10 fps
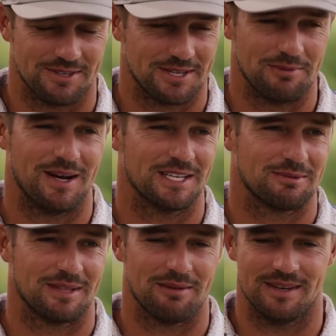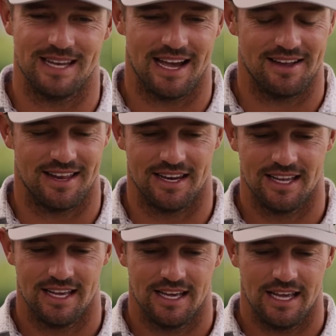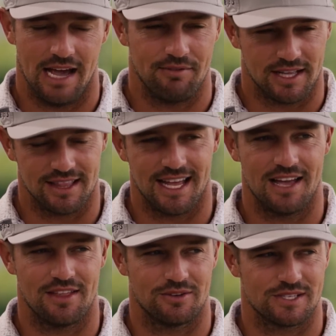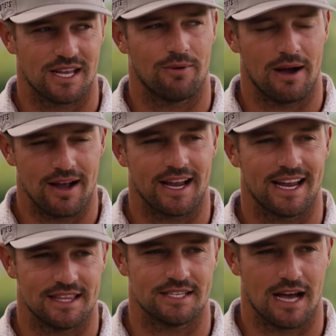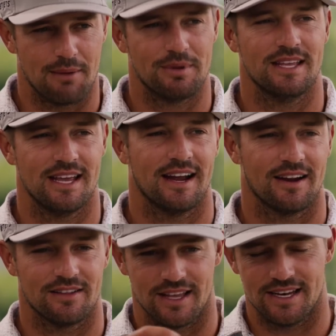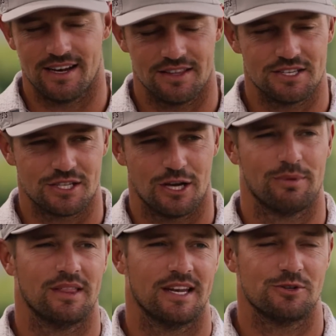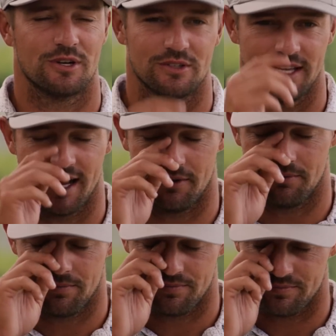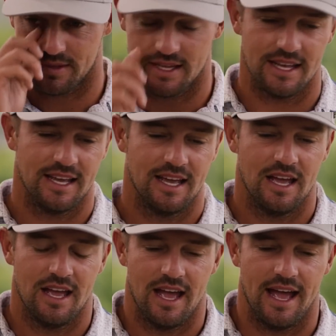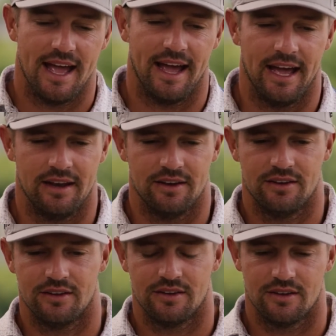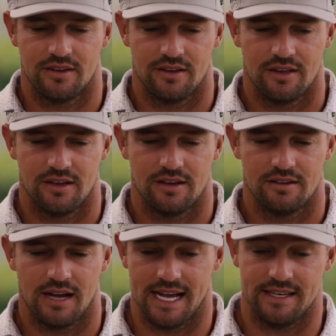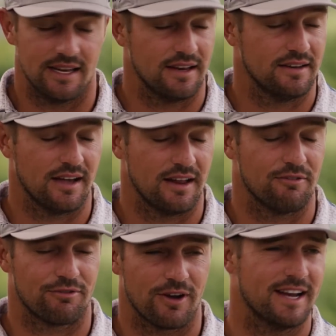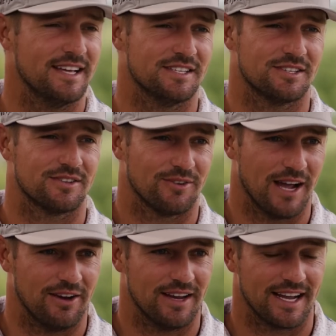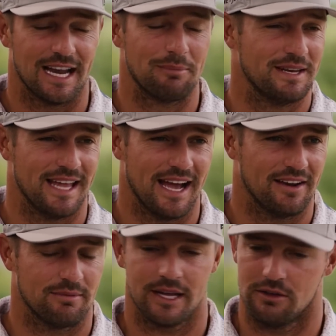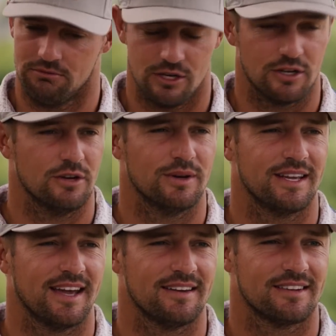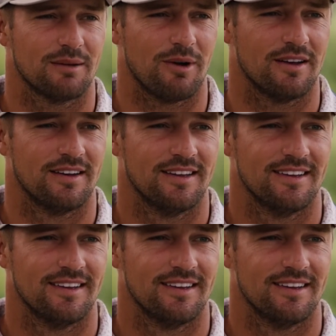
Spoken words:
was an impossible up and down, and having a lie that I was like, wow, I can get this up in the air, land it on the slope, and let it trickle down. And I didn't done it in Friday's round. I got up and down. I'm like, you can do it again. Come on,